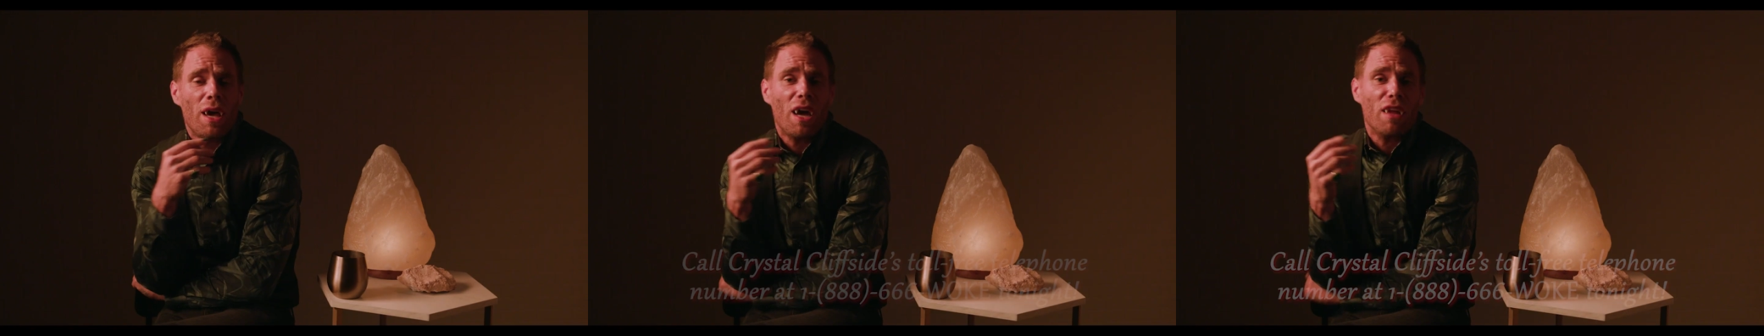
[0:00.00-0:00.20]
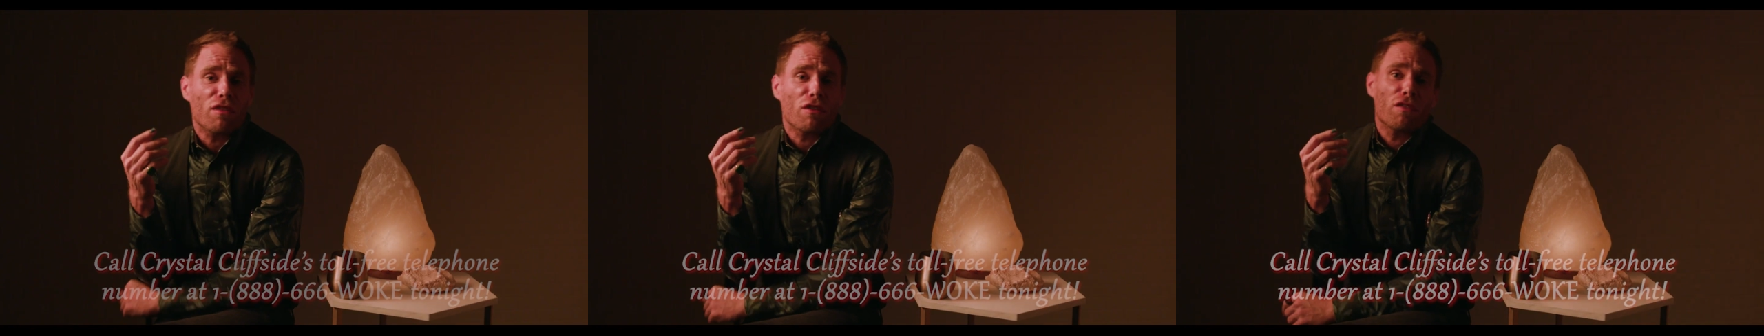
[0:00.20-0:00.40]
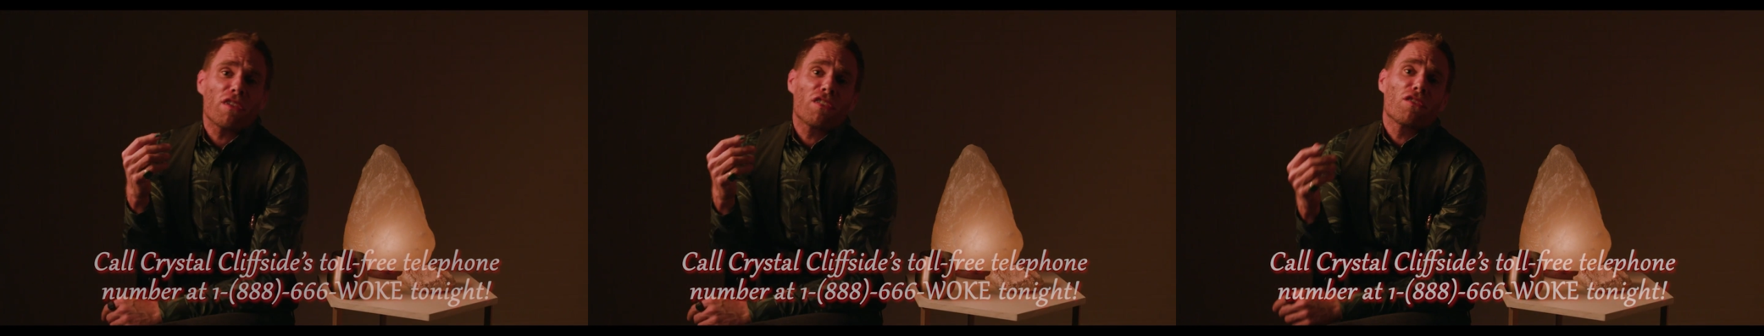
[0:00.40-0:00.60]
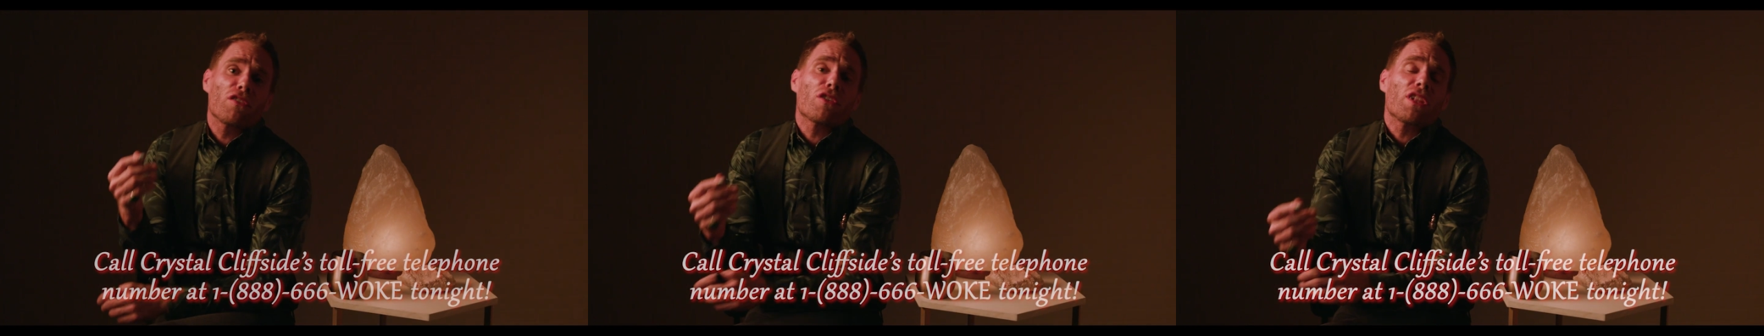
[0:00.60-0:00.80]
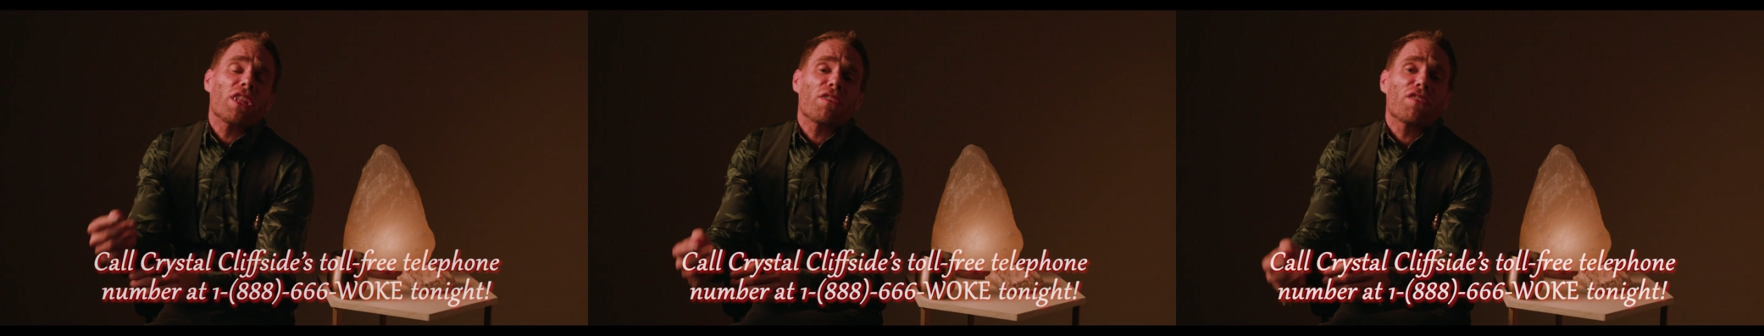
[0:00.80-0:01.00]
At Crystal
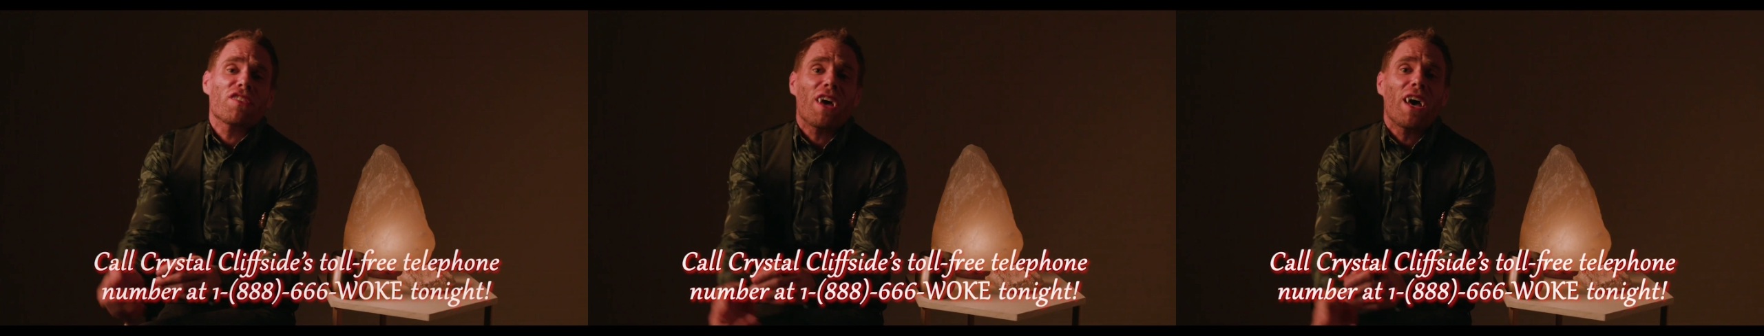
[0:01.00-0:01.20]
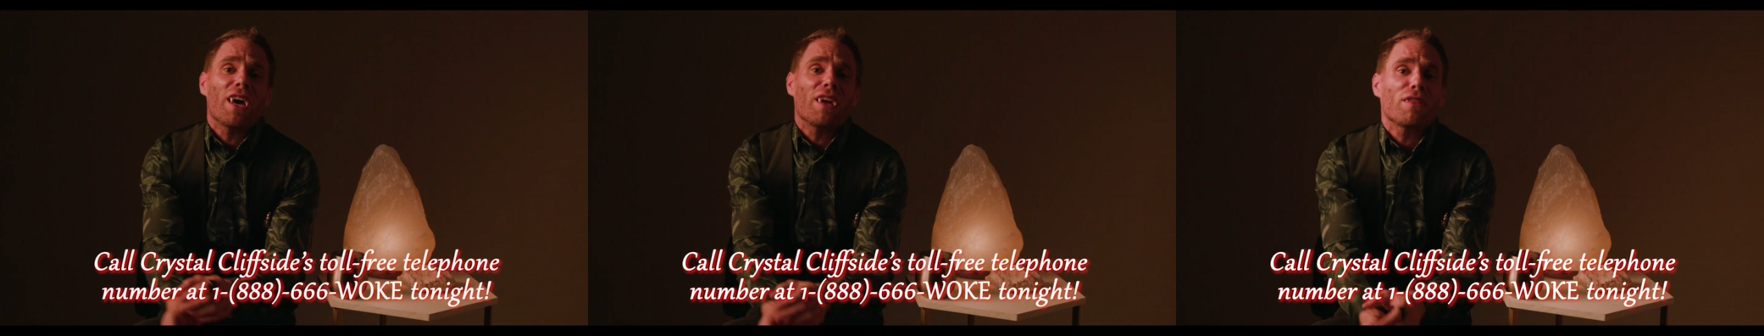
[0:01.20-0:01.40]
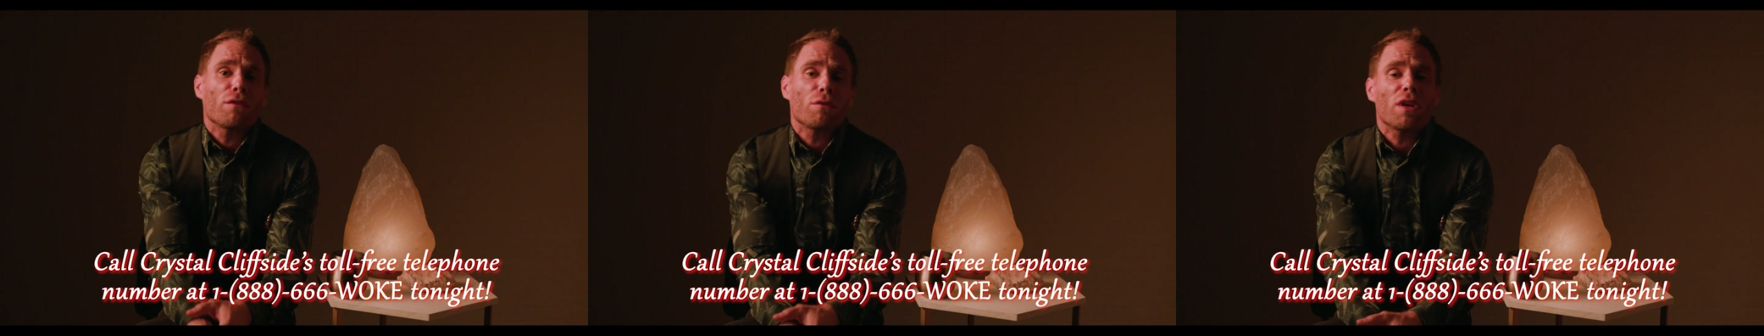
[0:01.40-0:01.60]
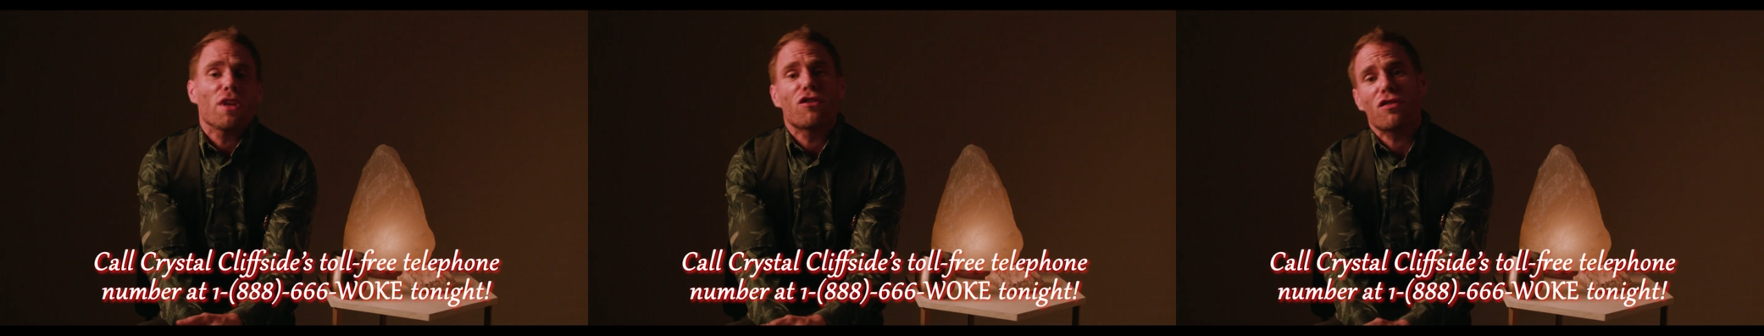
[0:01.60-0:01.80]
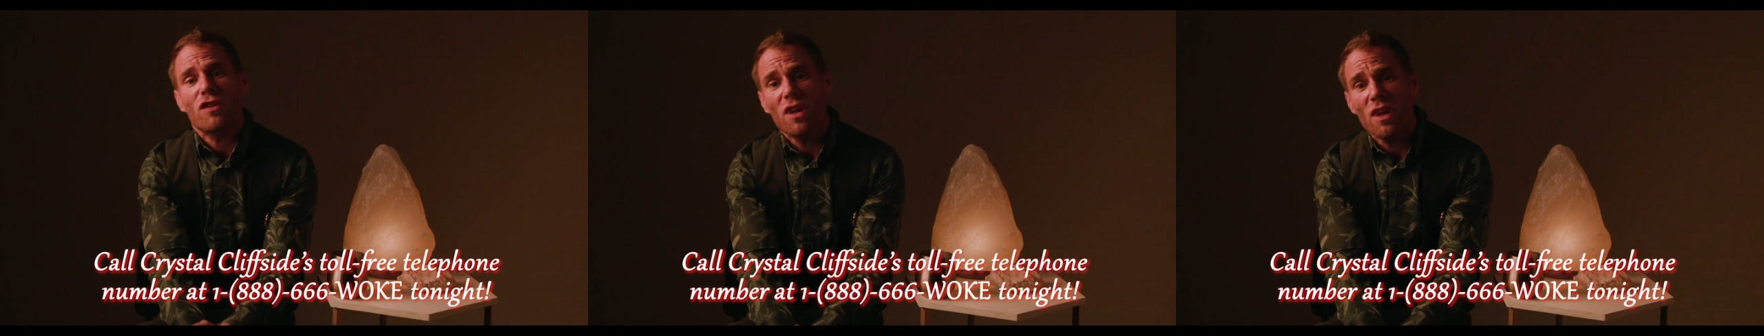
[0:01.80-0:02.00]
Cliffside, we
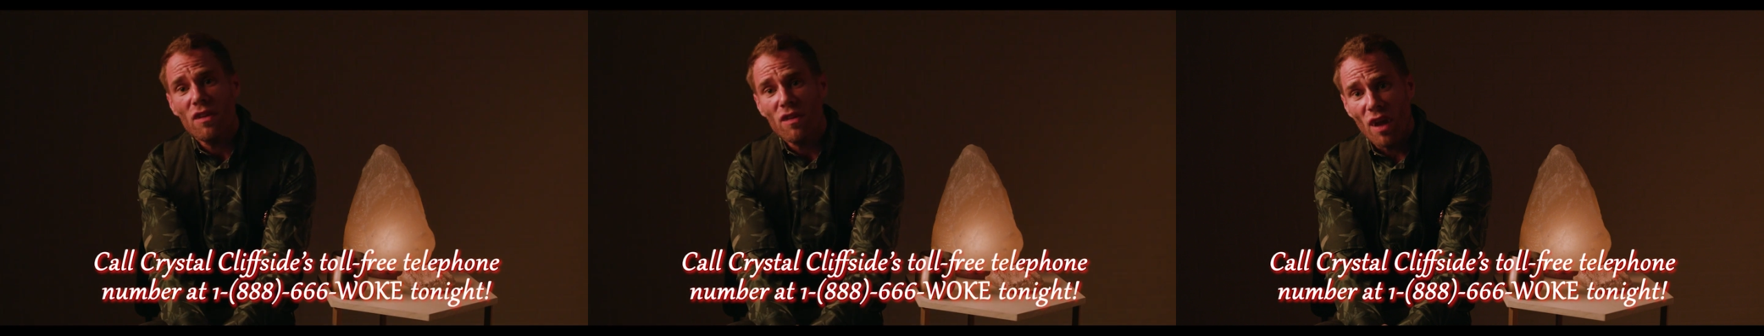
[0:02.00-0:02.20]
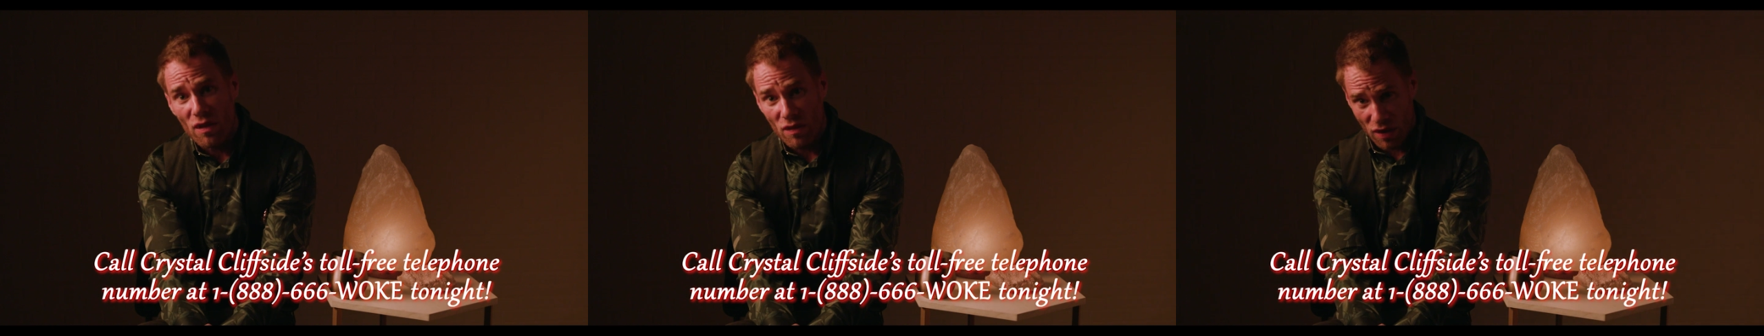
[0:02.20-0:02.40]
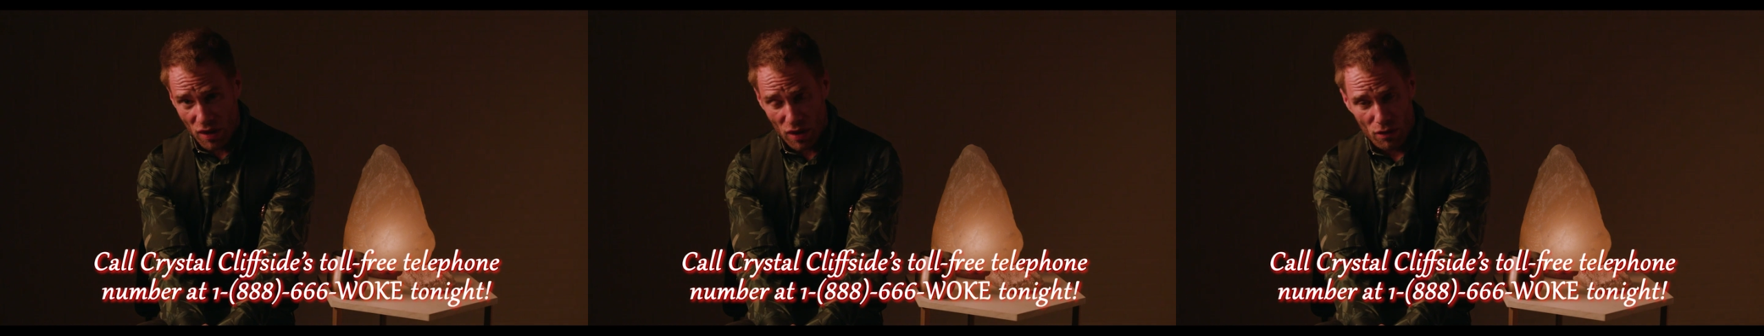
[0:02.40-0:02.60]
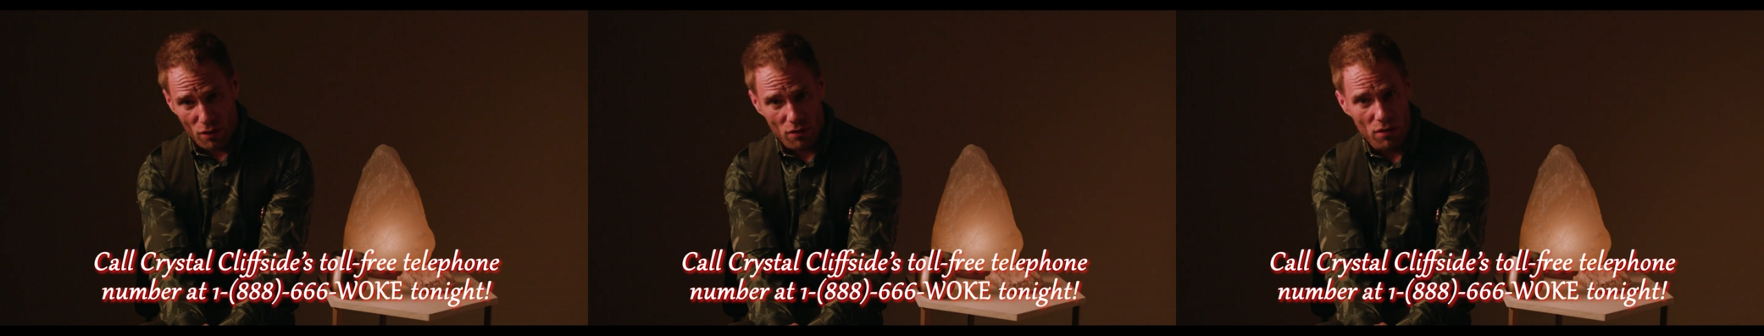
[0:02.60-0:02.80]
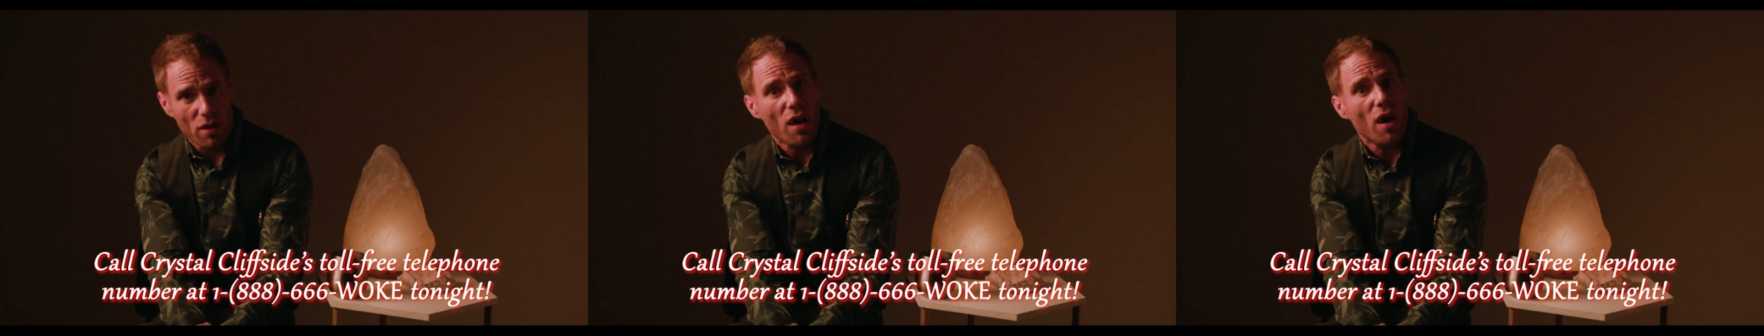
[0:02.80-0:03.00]
treat and heal